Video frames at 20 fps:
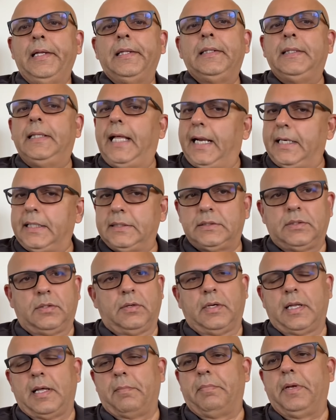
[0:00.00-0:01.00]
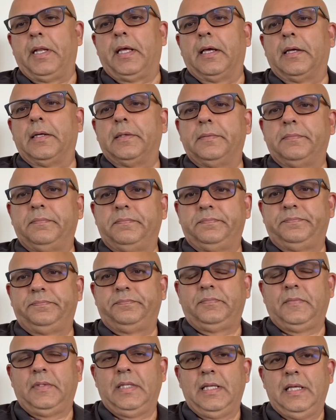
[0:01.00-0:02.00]
That is not happening.
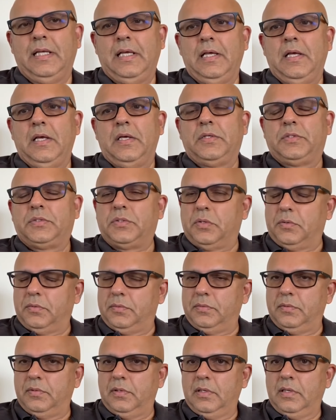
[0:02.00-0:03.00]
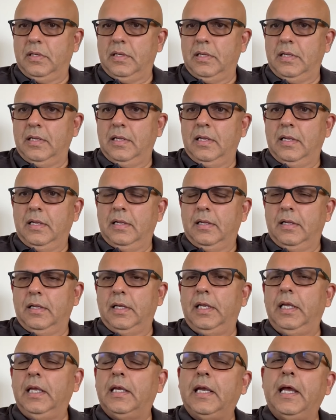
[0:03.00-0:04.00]
So,
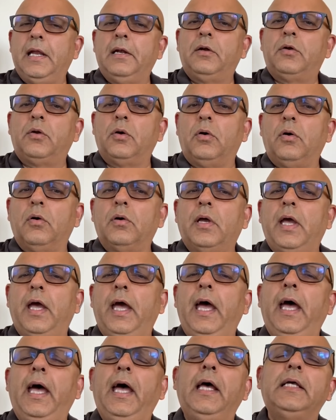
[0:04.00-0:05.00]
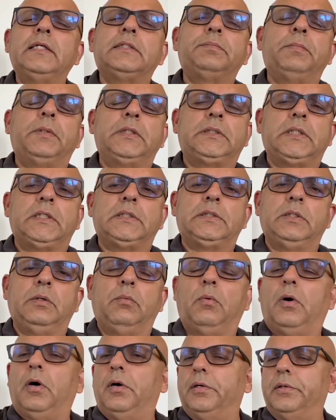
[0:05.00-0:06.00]
he can talk as much as he
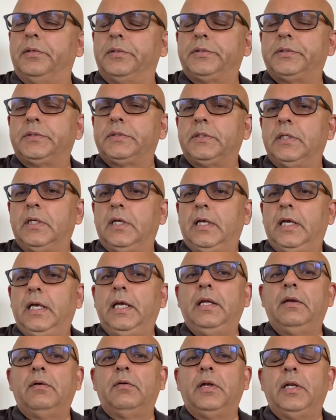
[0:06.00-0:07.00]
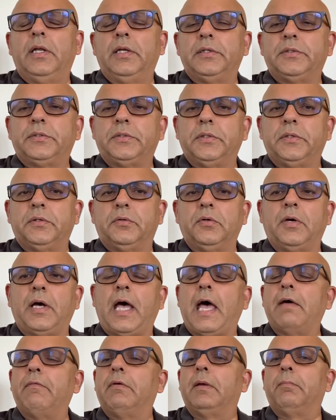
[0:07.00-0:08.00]
wants in relation to
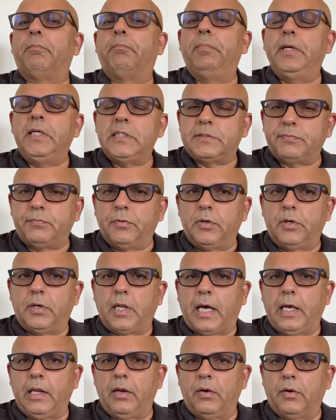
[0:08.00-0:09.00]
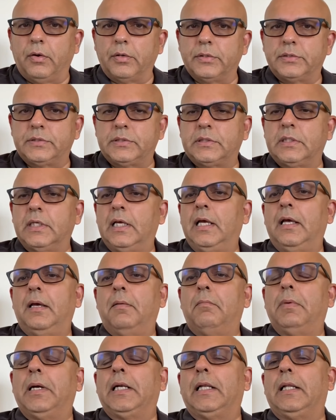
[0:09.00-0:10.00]
having peaceful dialogues,
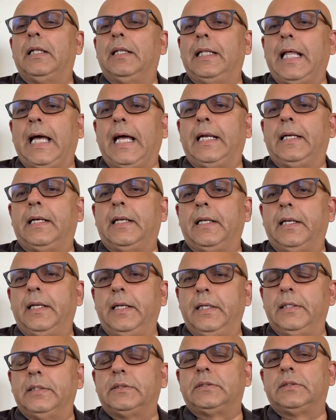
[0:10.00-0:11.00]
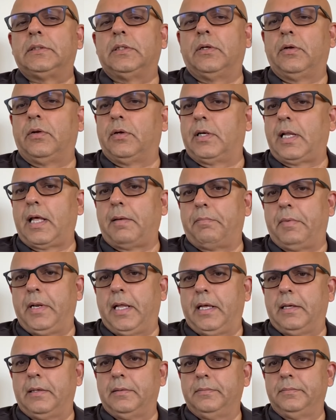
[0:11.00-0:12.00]
but that is not
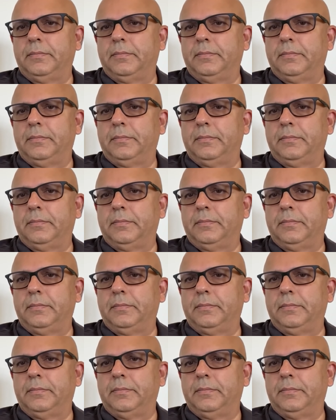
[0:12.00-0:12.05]
happening.